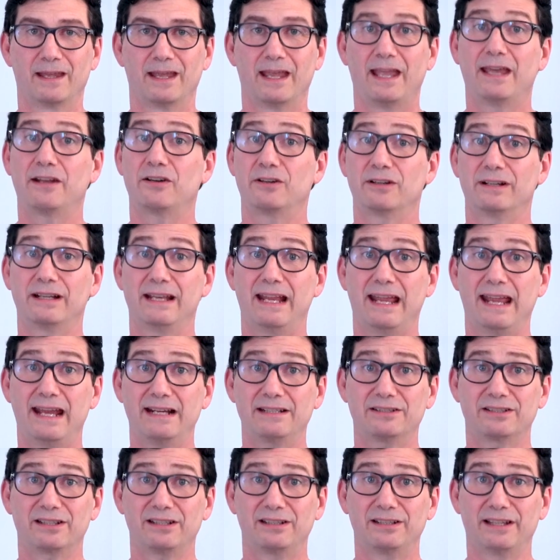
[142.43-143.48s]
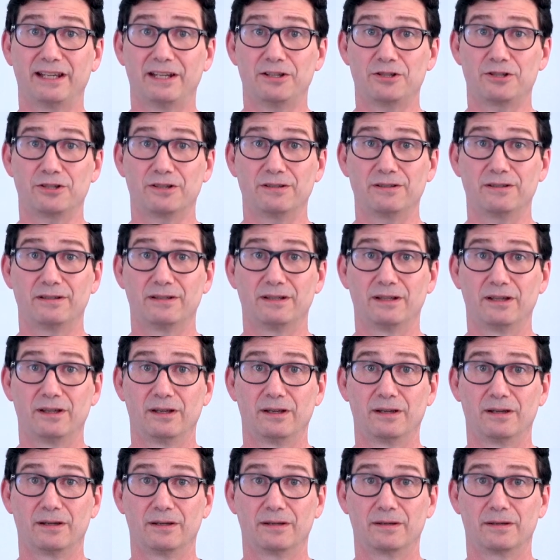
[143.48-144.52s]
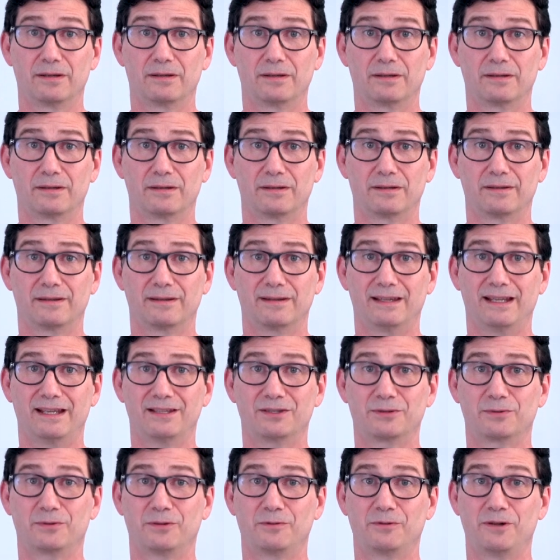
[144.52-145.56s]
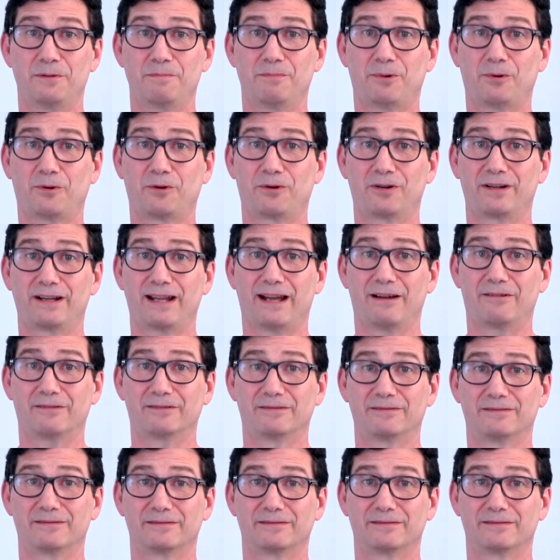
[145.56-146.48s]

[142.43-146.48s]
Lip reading: And on an exhalation, that's when we pour it out.